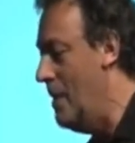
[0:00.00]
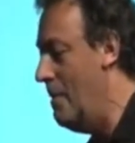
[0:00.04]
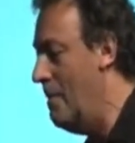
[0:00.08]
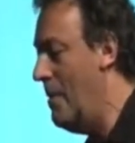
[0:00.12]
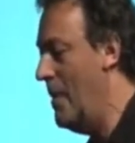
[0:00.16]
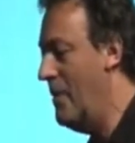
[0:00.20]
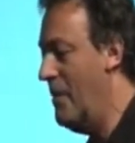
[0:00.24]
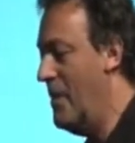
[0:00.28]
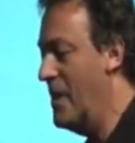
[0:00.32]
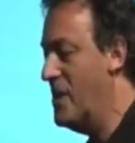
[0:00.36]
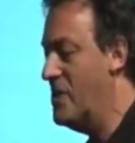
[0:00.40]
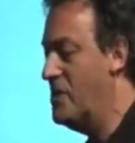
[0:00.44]

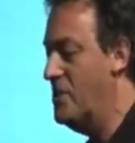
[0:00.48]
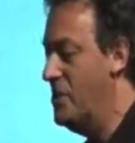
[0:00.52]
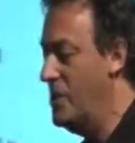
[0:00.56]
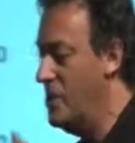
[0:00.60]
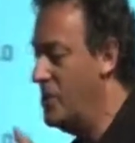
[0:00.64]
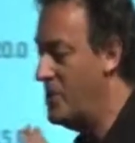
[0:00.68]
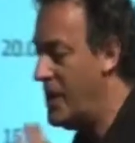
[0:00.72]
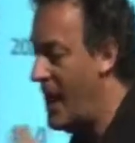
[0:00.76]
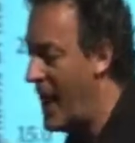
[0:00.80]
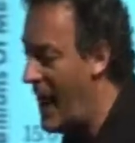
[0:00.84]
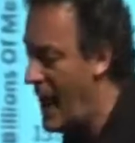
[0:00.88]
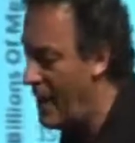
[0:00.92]
But there's
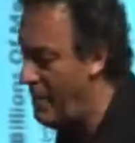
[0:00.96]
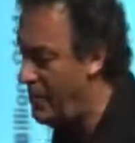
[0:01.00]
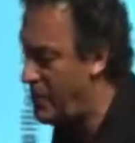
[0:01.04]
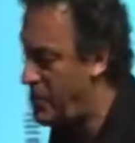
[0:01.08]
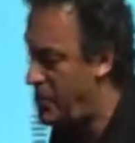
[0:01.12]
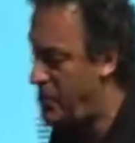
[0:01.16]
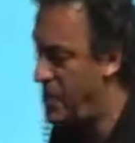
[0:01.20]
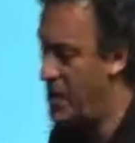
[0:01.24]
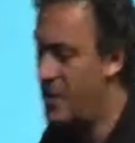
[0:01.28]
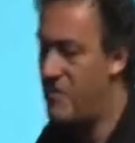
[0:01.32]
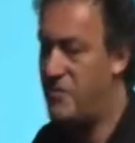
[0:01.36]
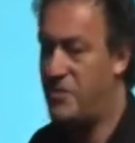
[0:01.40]
huge
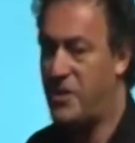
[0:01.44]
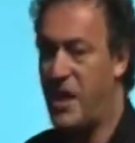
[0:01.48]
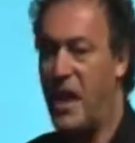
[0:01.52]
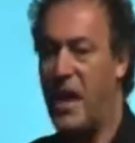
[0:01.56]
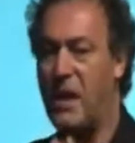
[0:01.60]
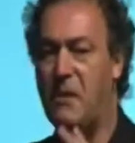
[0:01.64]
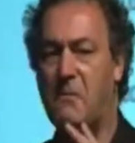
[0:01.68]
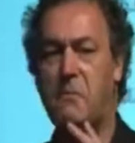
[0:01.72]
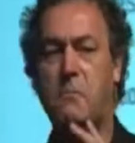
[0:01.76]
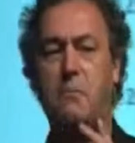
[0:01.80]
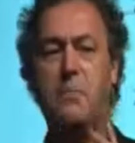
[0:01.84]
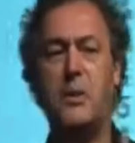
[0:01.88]
habit shifts
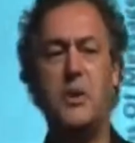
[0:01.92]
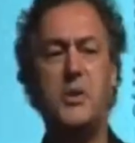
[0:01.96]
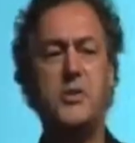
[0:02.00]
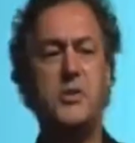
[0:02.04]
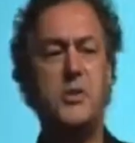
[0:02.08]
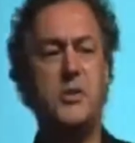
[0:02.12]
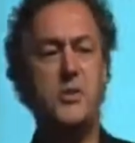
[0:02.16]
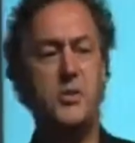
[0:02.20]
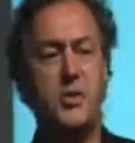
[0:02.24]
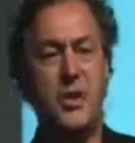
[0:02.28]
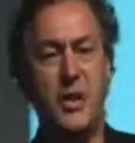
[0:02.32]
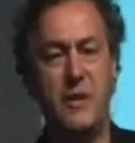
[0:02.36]
and
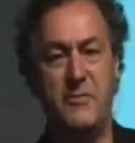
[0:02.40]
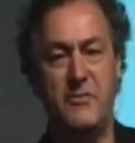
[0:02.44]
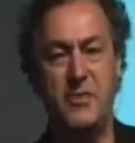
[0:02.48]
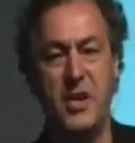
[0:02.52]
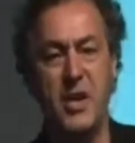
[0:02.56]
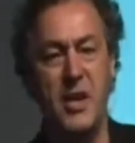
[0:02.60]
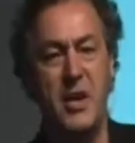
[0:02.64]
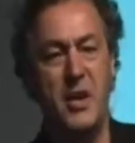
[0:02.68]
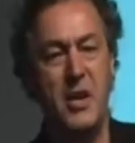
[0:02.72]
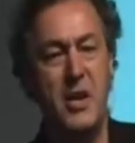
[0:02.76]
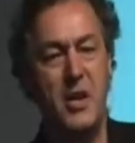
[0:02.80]
budget shifts.